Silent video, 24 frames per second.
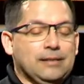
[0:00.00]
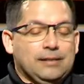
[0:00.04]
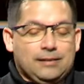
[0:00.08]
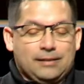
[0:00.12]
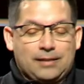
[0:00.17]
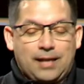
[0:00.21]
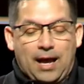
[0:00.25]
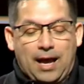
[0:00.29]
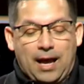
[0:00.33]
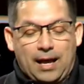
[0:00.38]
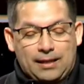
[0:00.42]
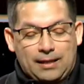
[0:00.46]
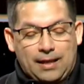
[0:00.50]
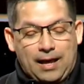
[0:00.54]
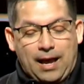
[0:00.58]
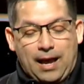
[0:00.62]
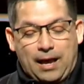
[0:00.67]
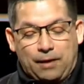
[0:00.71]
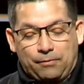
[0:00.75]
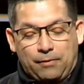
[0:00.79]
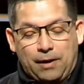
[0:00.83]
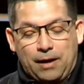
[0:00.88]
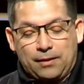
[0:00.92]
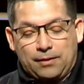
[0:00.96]
That
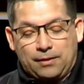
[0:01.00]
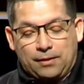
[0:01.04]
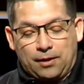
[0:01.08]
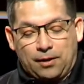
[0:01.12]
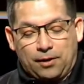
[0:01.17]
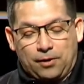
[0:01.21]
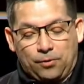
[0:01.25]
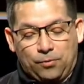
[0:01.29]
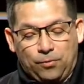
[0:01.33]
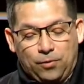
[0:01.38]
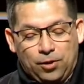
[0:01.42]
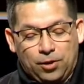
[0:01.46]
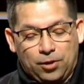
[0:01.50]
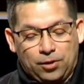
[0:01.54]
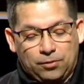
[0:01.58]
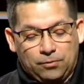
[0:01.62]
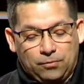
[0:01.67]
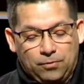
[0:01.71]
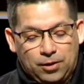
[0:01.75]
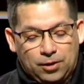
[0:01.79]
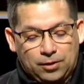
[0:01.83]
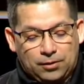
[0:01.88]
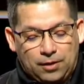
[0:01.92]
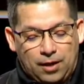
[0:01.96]
that right there will
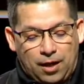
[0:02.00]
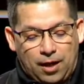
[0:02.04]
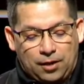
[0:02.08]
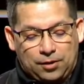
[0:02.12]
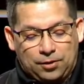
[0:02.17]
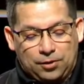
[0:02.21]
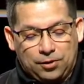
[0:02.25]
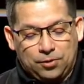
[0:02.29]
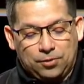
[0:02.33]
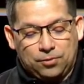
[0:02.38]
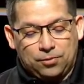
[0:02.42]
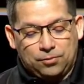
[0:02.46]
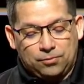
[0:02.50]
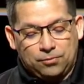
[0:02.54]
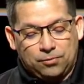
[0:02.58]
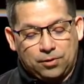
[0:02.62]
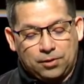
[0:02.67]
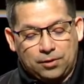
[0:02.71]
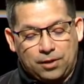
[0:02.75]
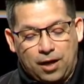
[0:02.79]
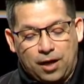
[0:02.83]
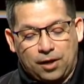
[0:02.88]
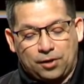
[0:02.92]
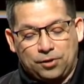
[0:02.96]
will knock you will
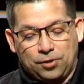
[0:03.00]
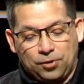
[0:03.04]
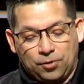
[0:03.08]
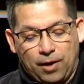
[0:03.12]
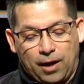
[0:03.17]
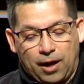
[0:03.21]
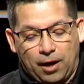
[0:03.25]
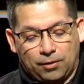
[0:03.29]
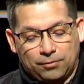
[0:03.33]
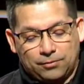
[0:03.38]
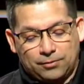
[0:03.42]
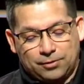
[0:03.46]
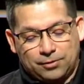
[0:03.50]
knock you out.